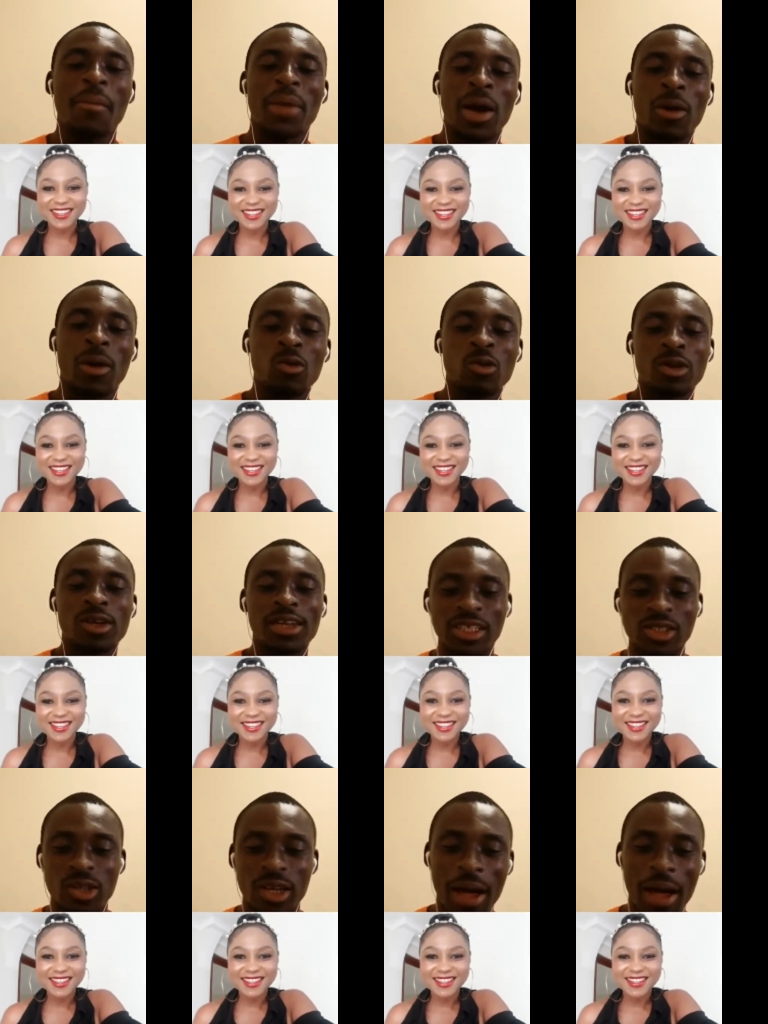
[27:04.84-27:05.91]
Speaker 1: Would you like to
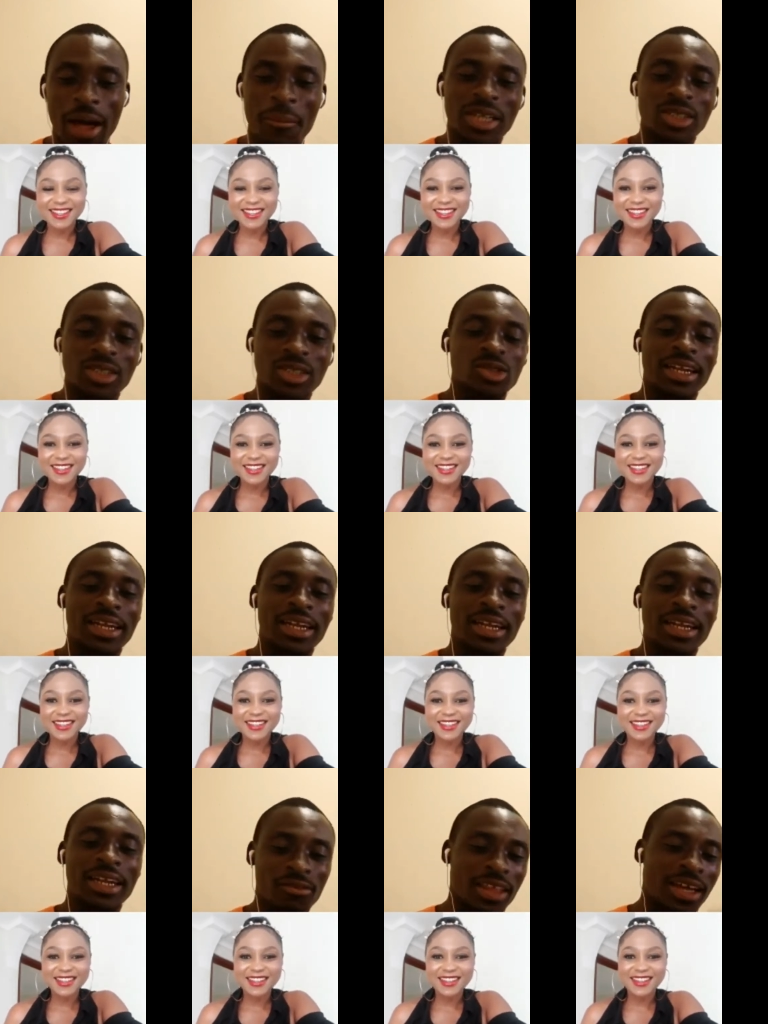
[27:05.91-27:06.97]
come back to Ghana
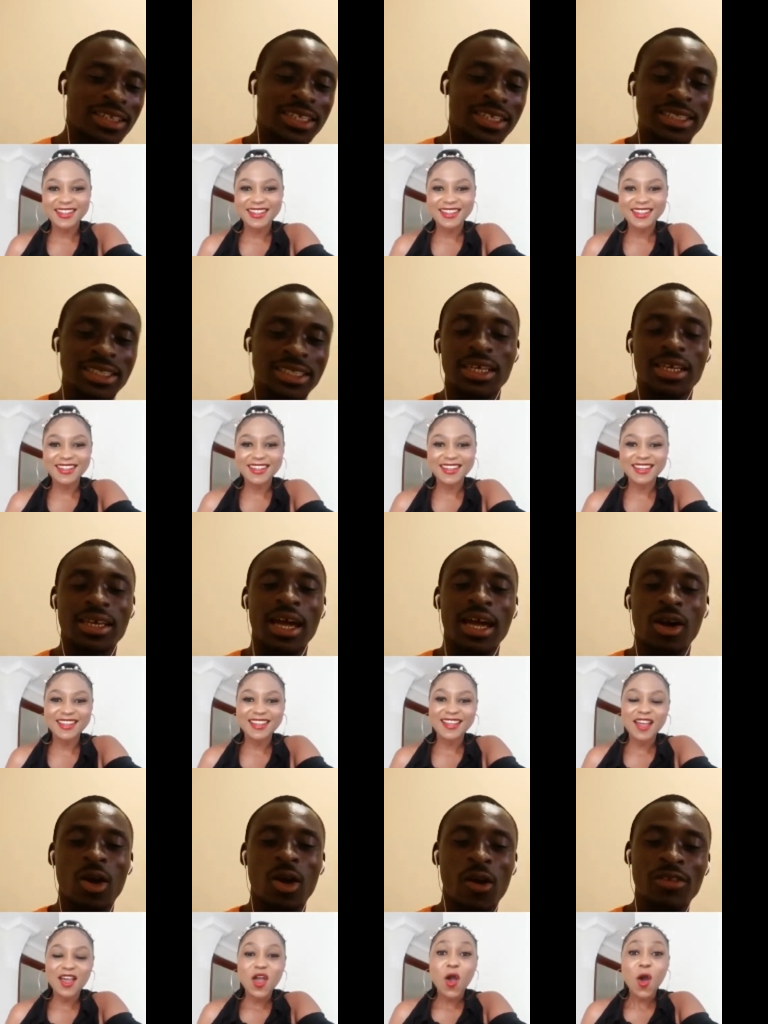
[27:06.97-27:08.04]
after this uh,
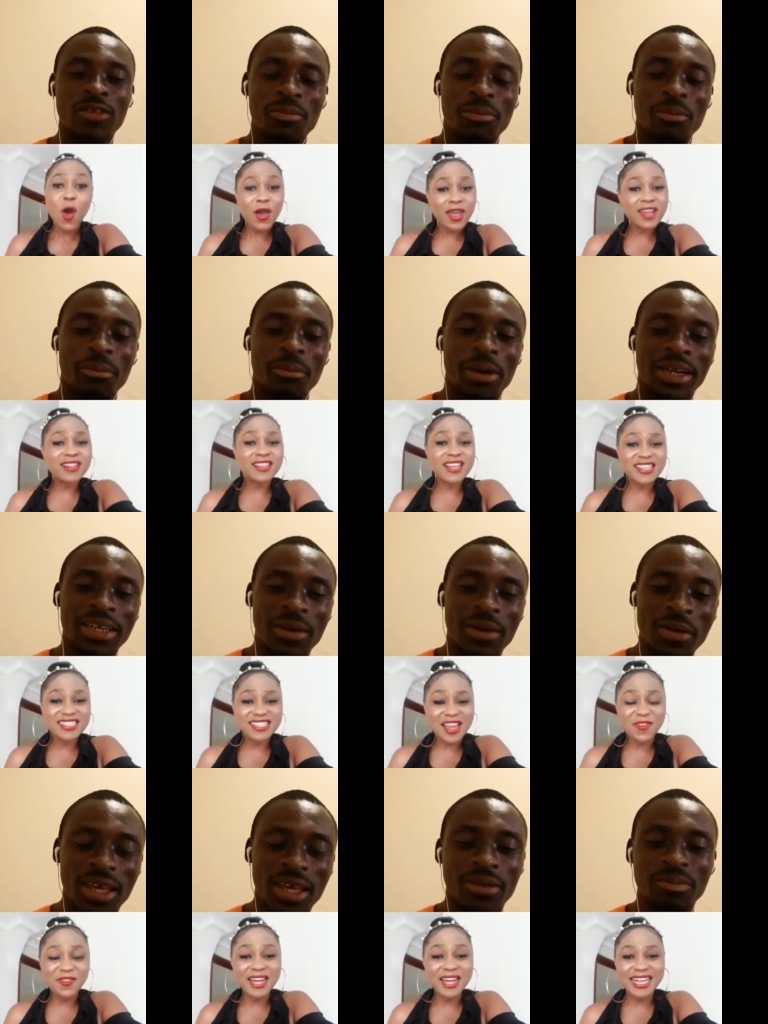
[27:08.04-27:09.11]
COVID? Oh, it, it's
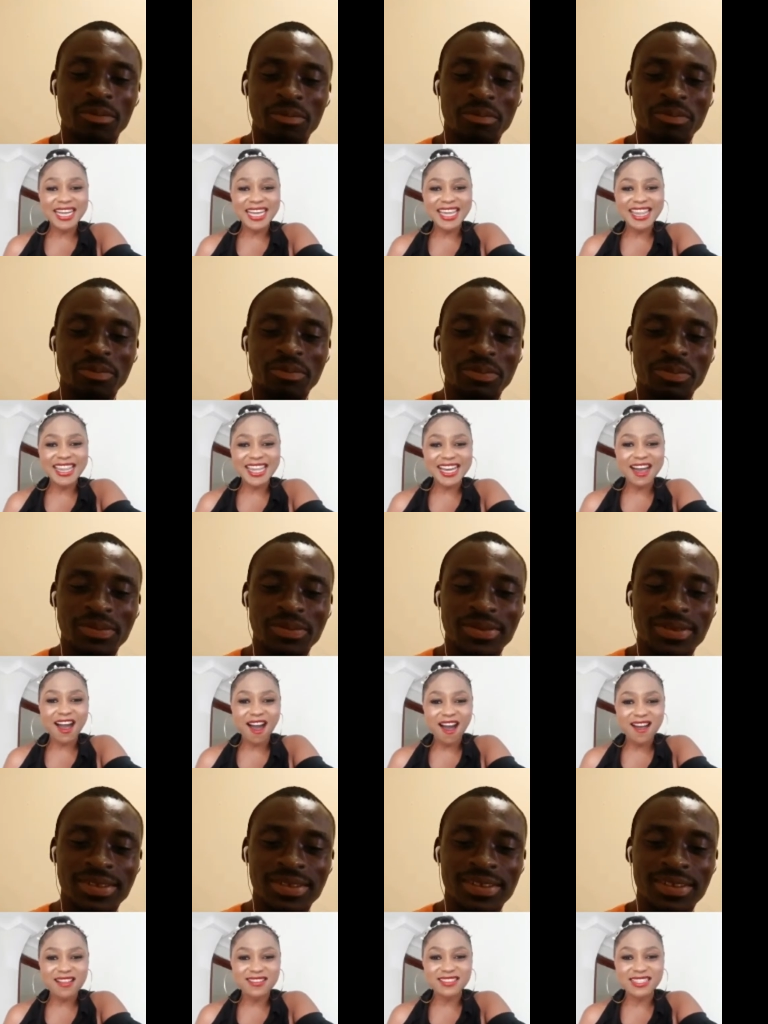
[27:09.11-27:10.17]
Speaker 2: definitely in the
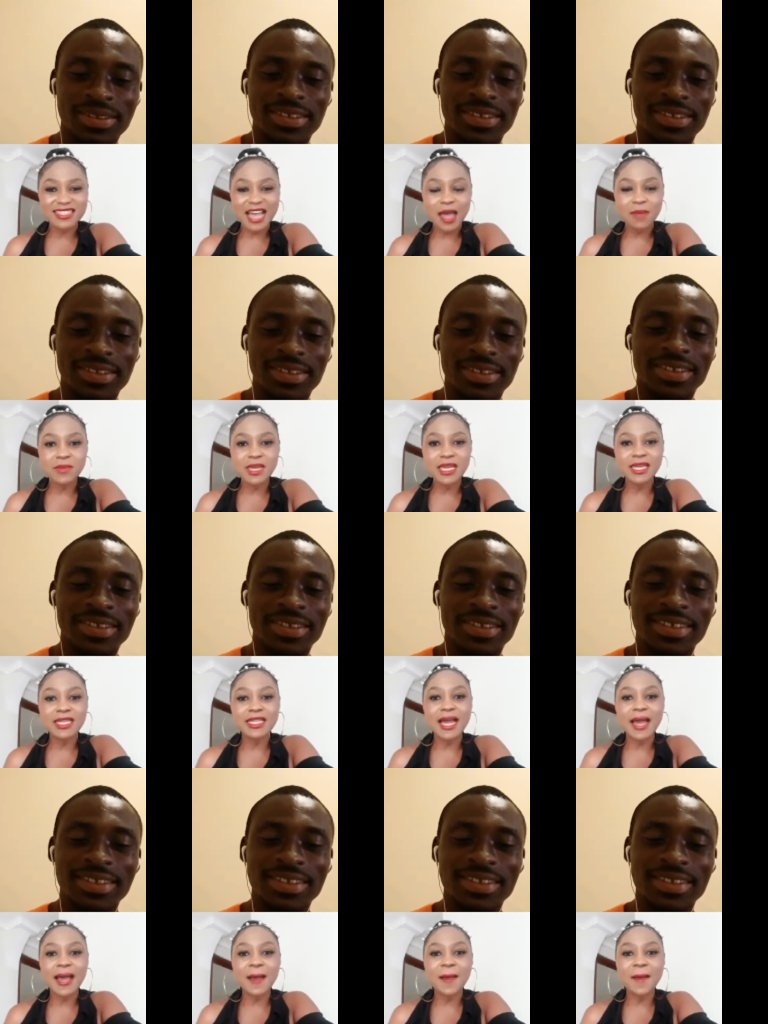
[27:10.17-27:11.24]
cards. I mean,
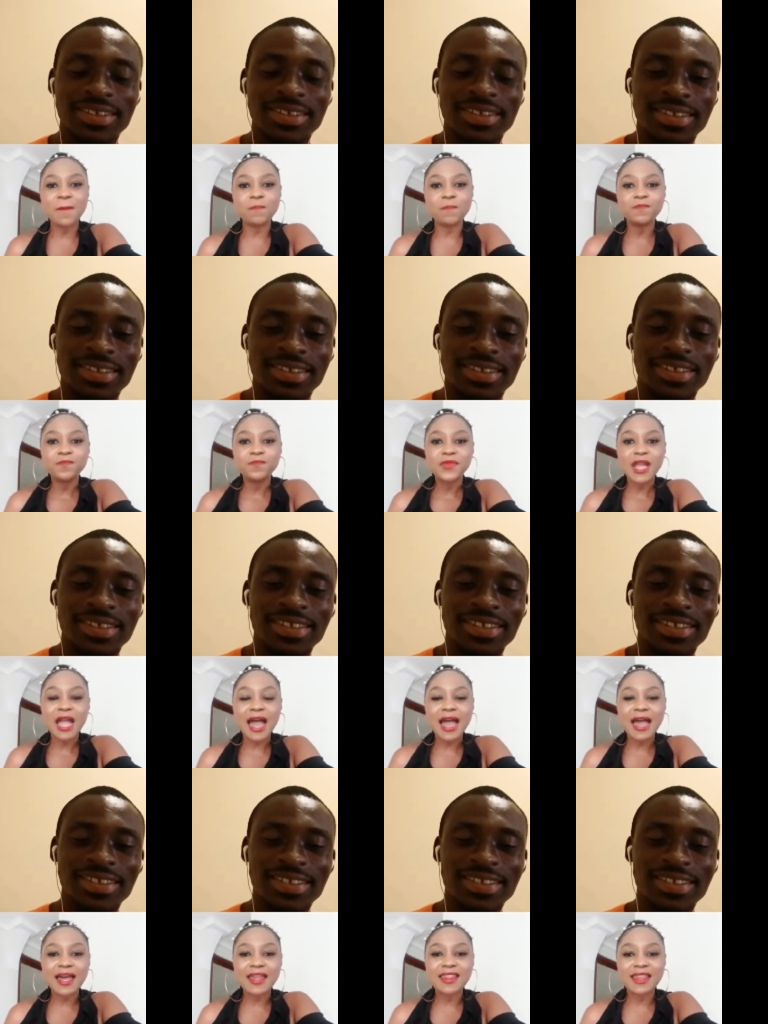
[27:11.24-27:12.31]
um,
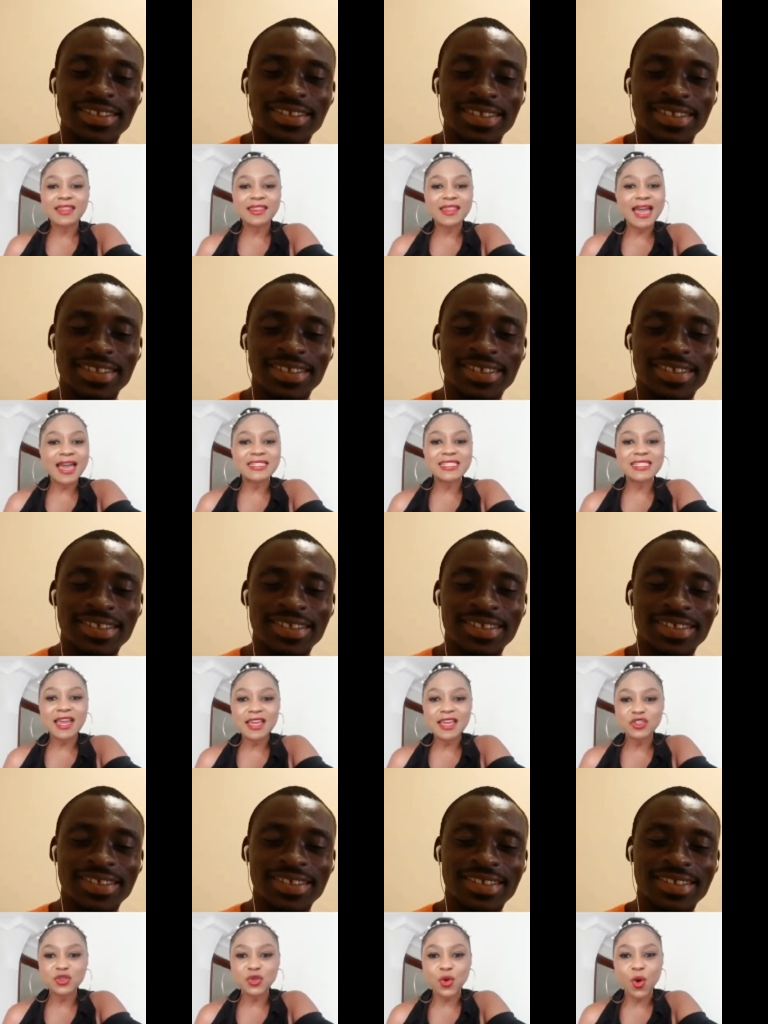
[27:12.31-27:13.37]
uh, the idea is
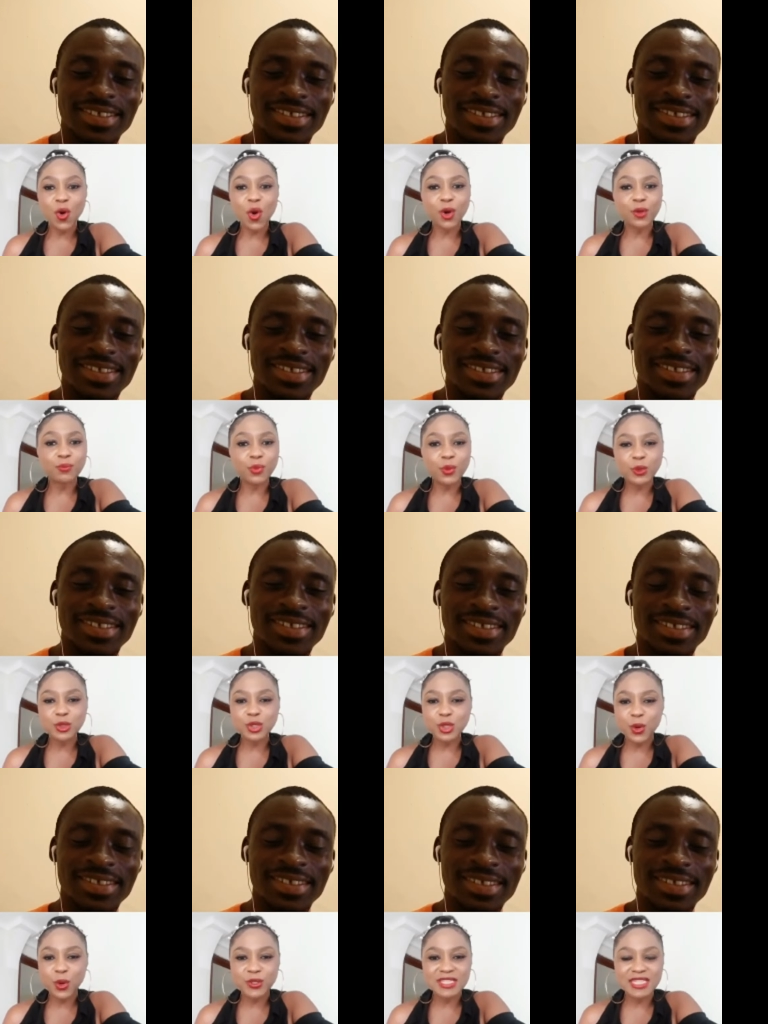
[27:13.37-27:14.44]
to go on book
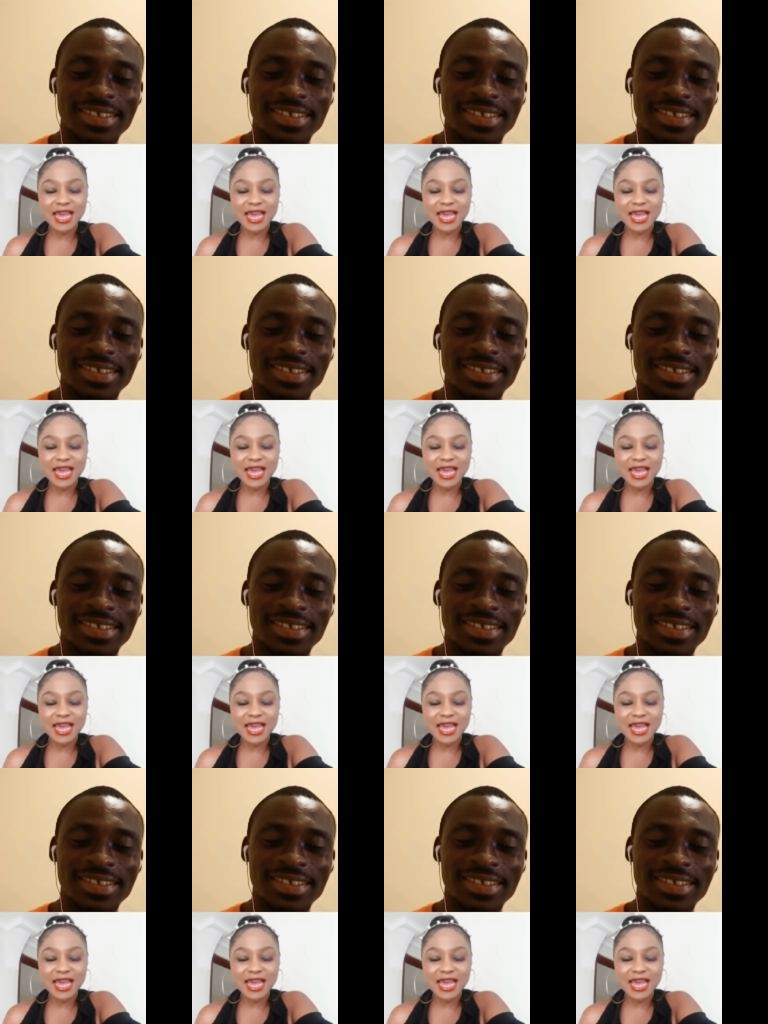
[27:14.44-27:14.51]
tours. The